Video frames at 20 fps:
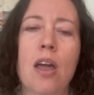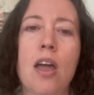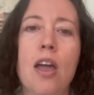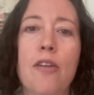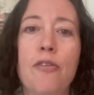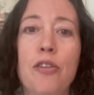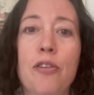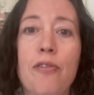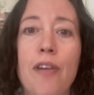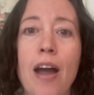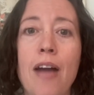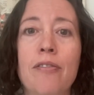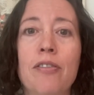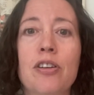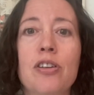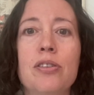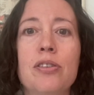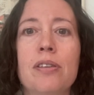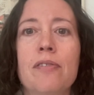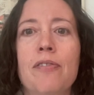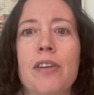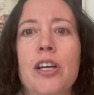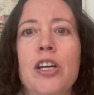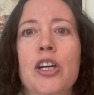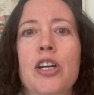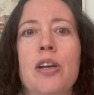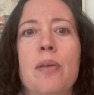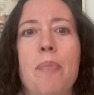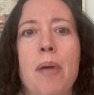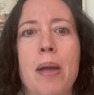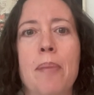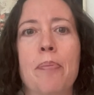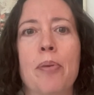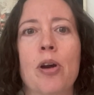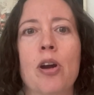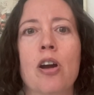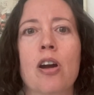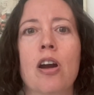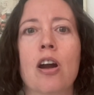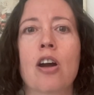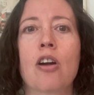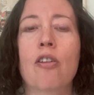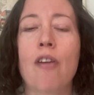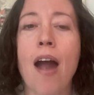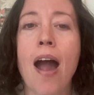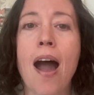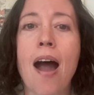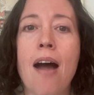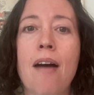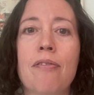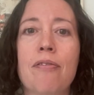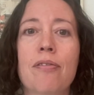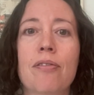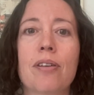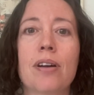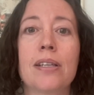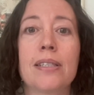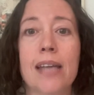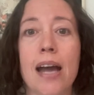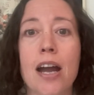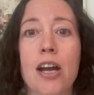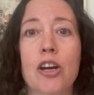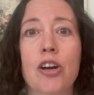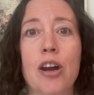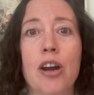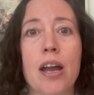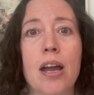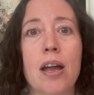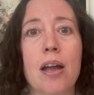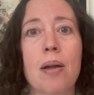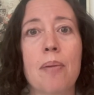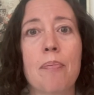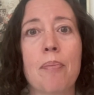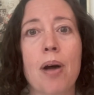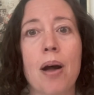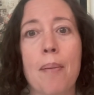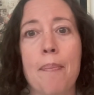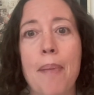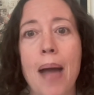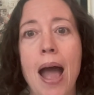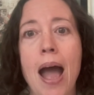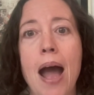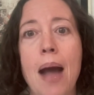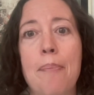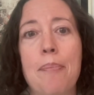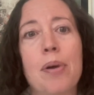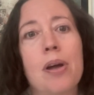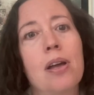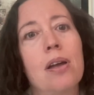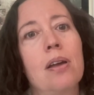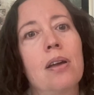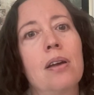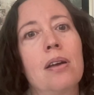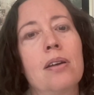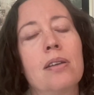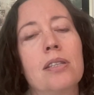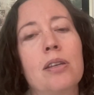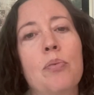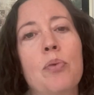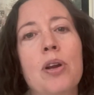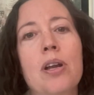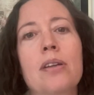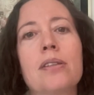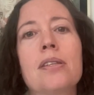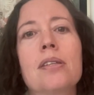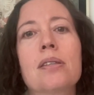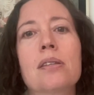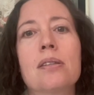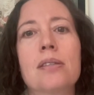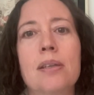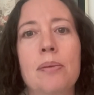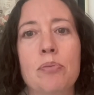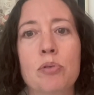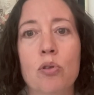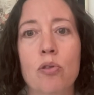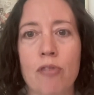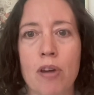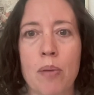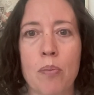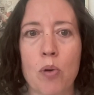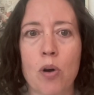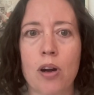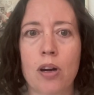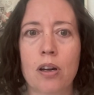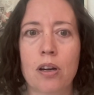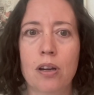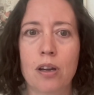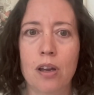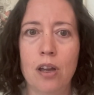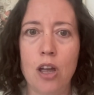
If you've ever used a figure in a paper, a graph, a diagram, a map, someone else's conceptual framework,